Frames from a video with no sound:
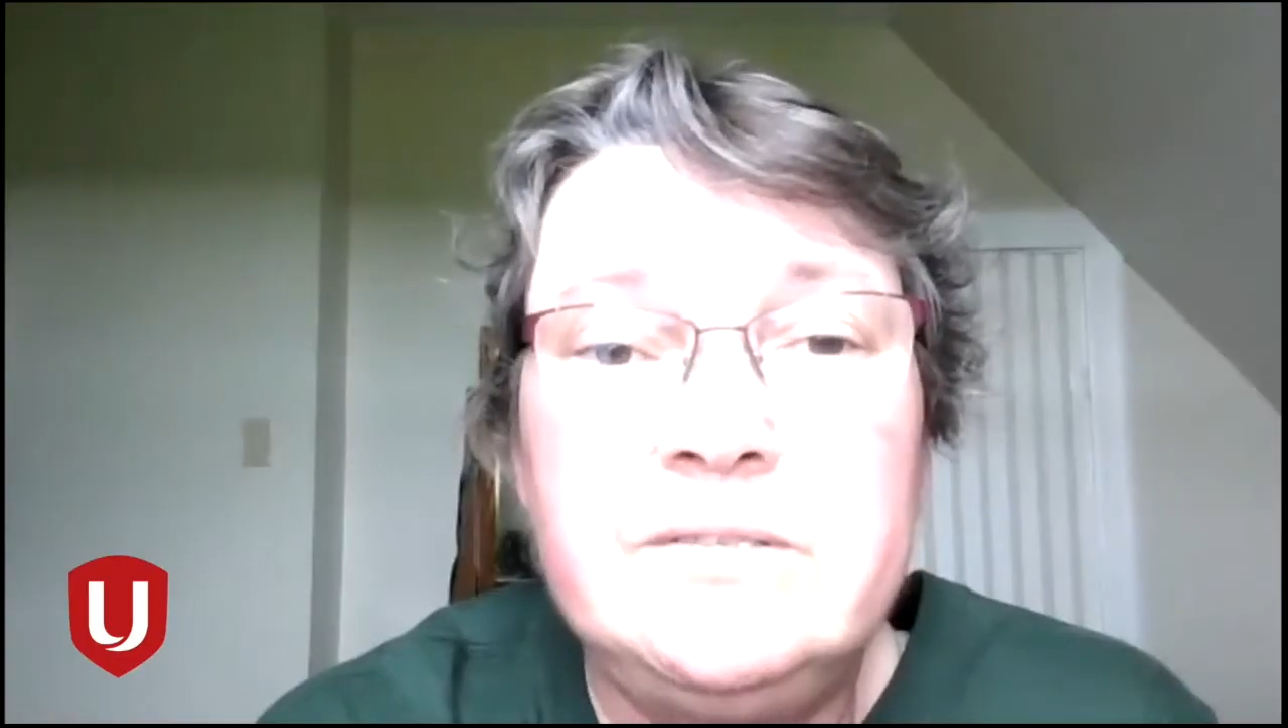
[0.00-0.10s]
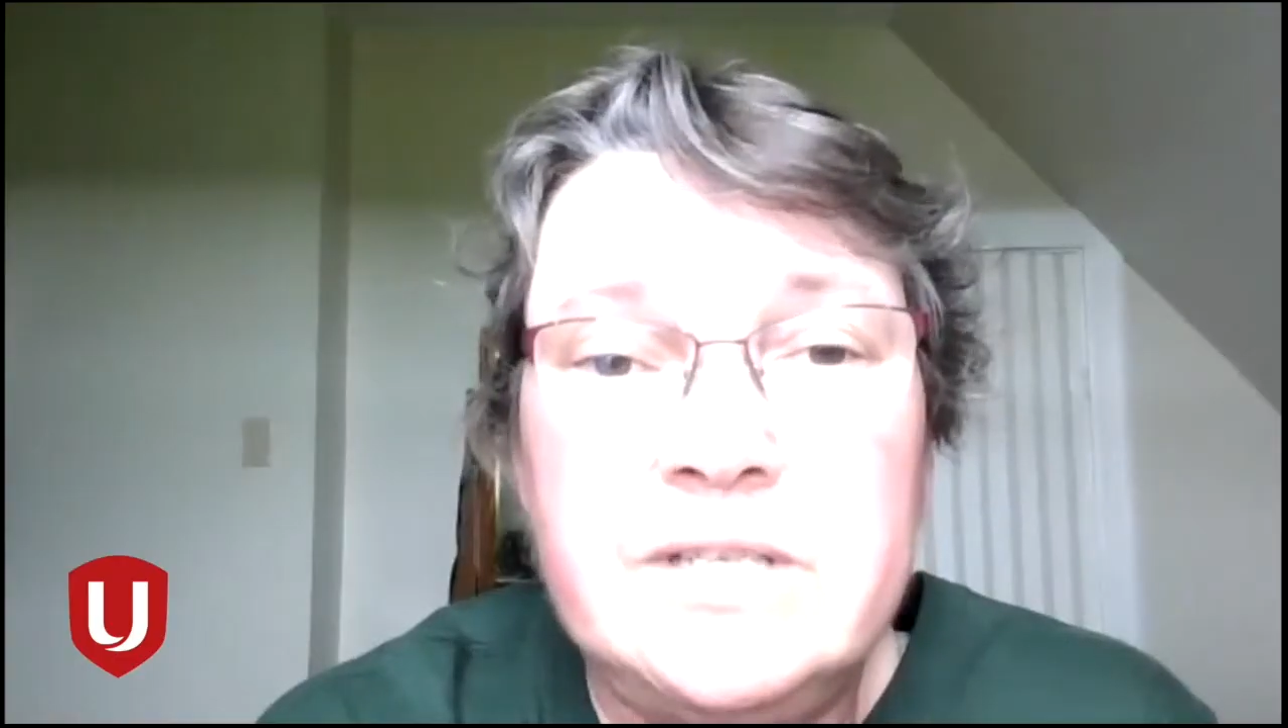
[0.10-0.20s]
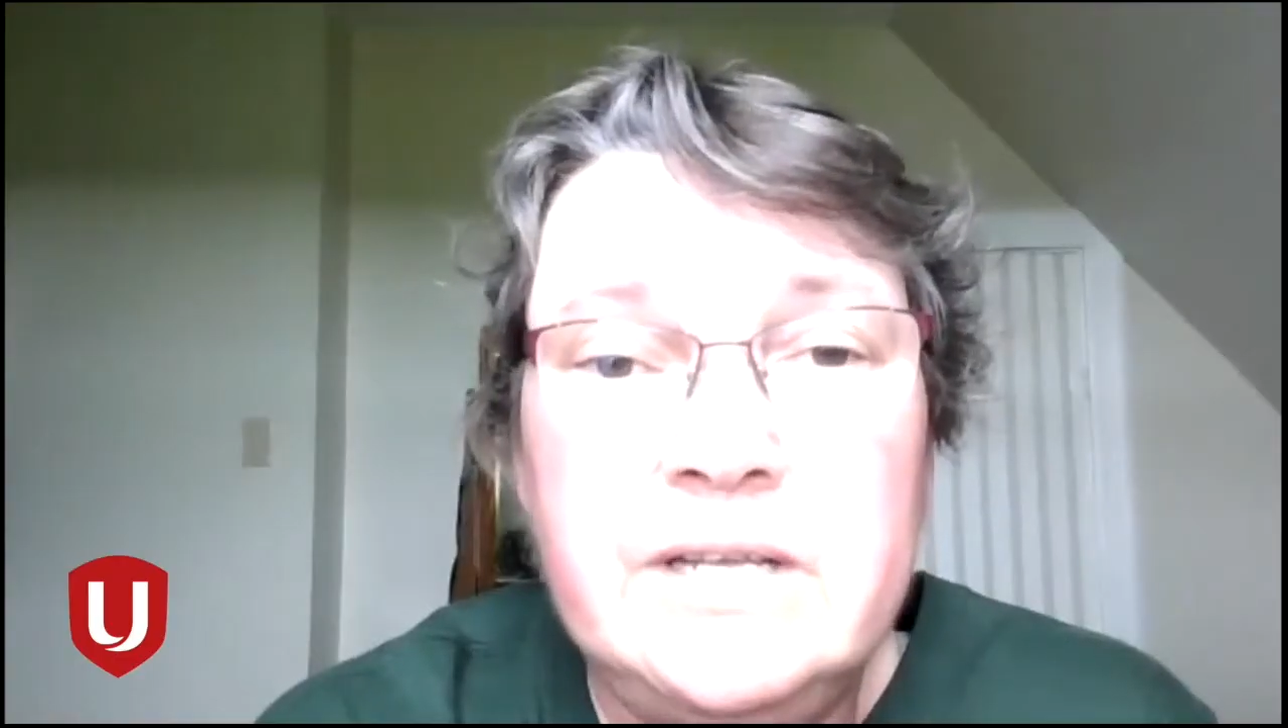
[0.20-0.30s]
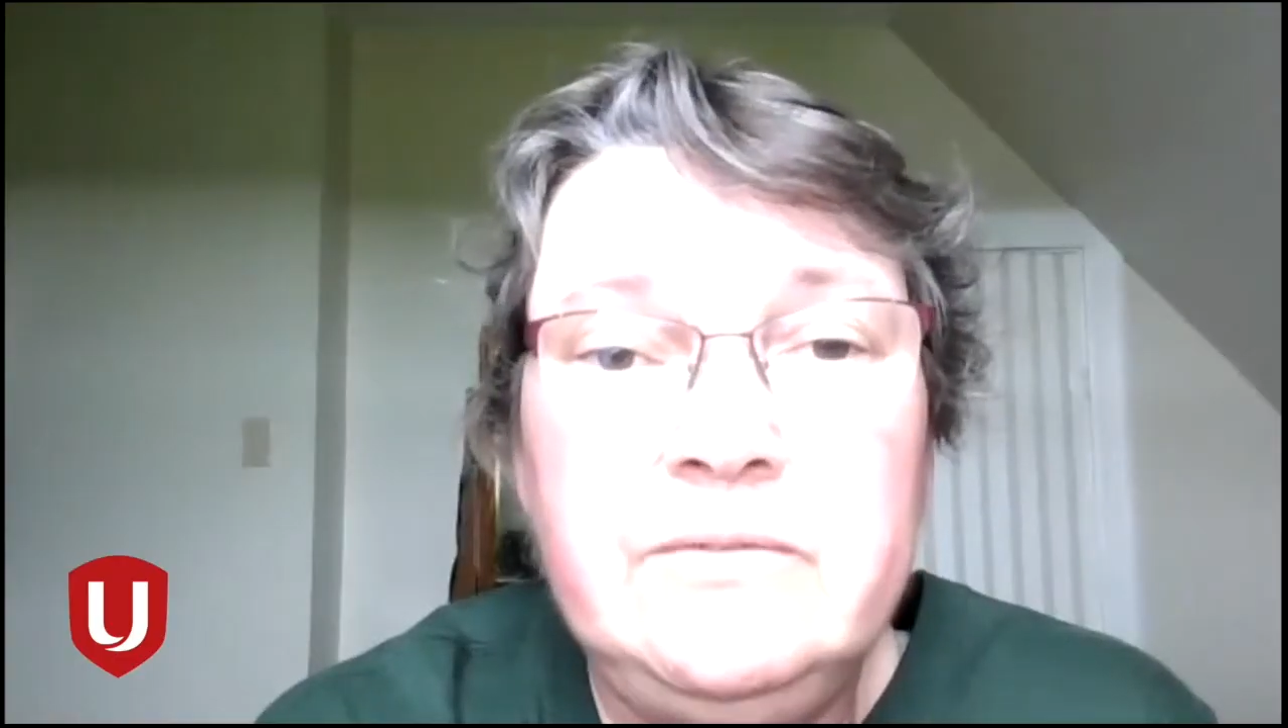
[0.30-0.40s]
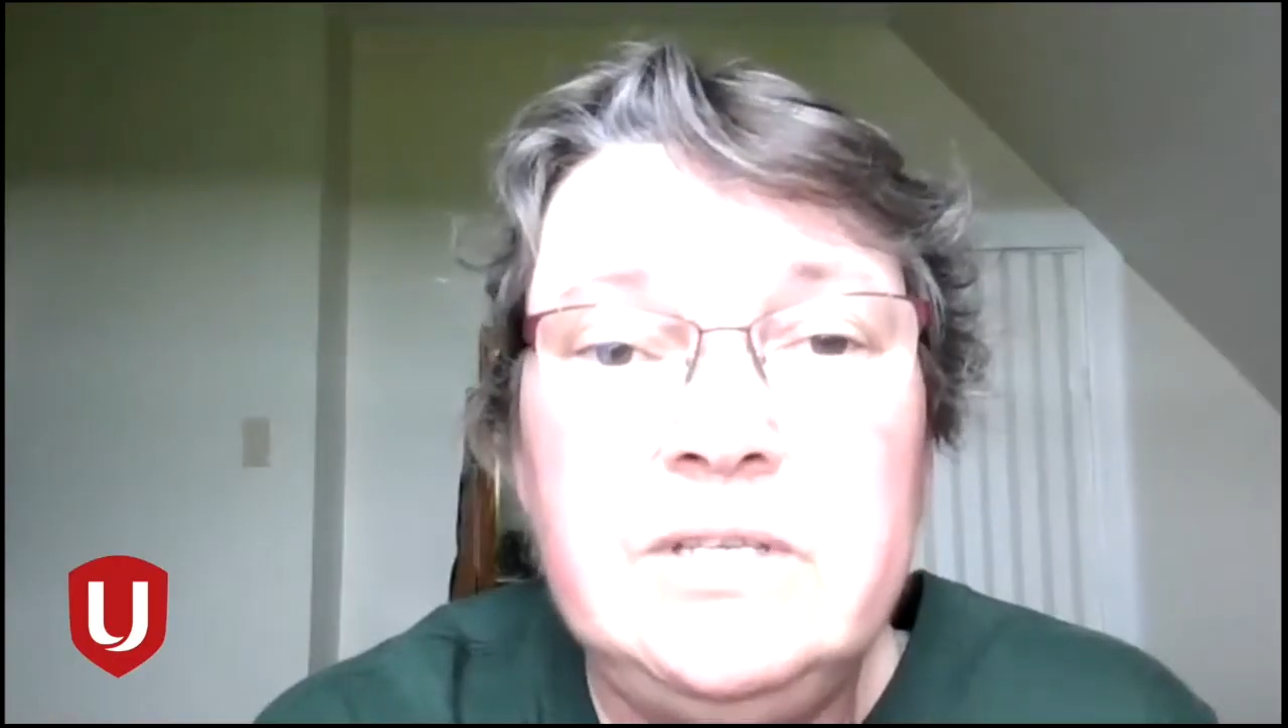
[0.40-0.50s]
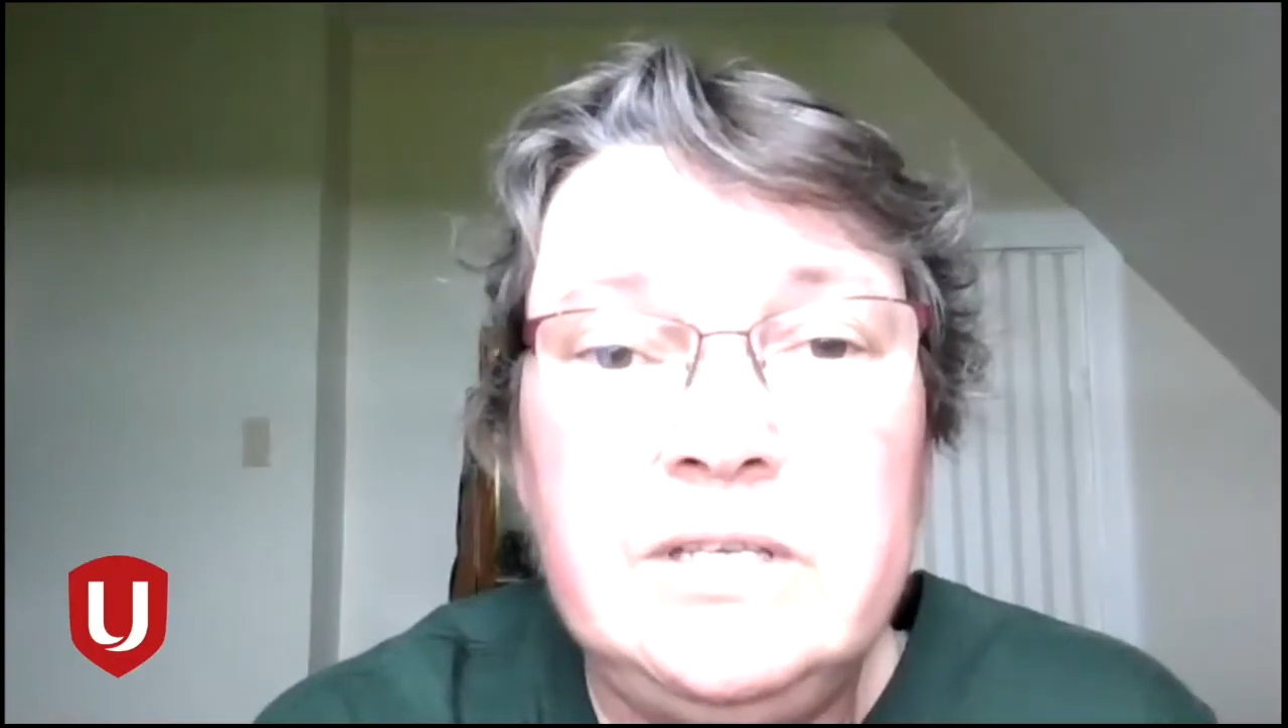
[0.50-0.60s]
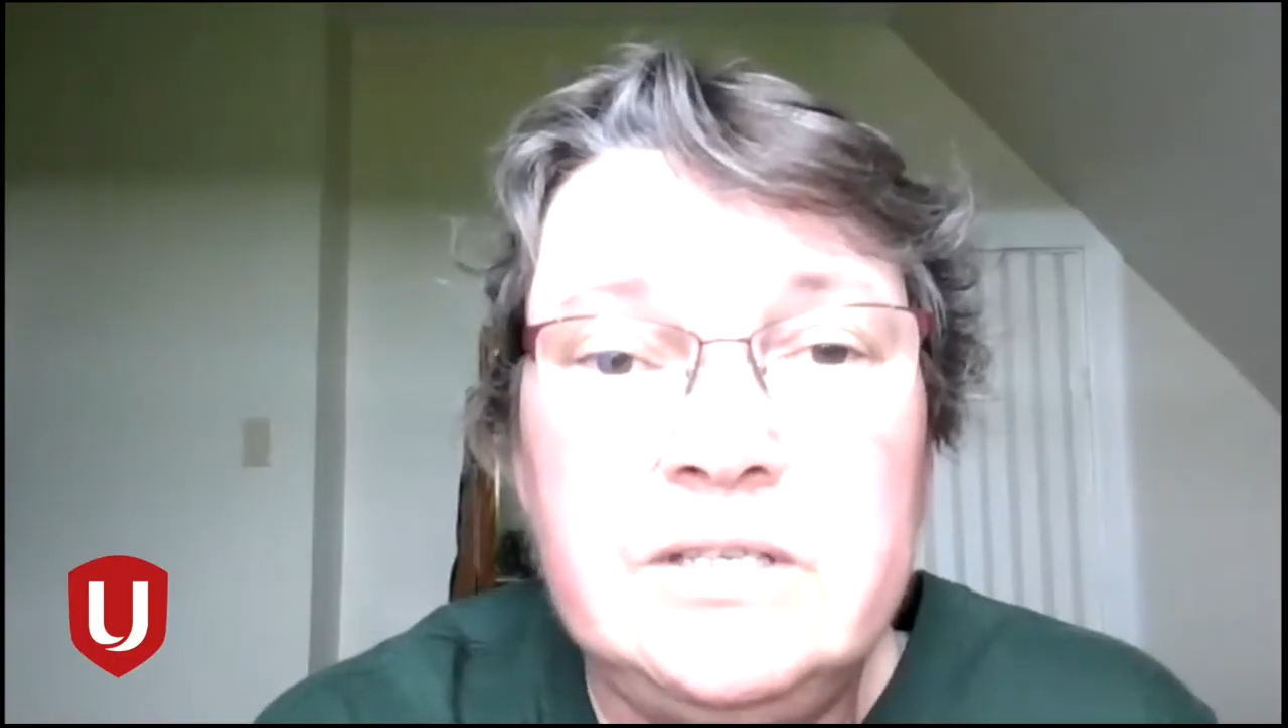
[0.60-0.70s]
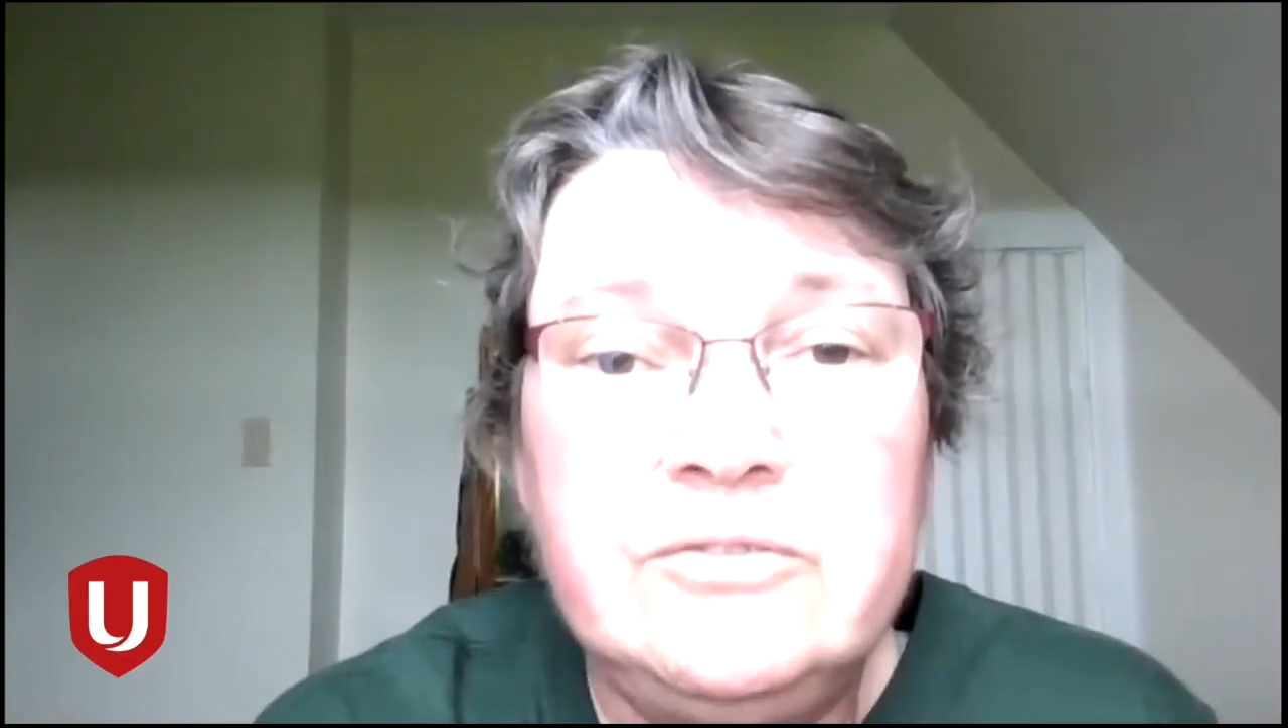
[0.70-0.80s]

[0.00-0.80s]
safety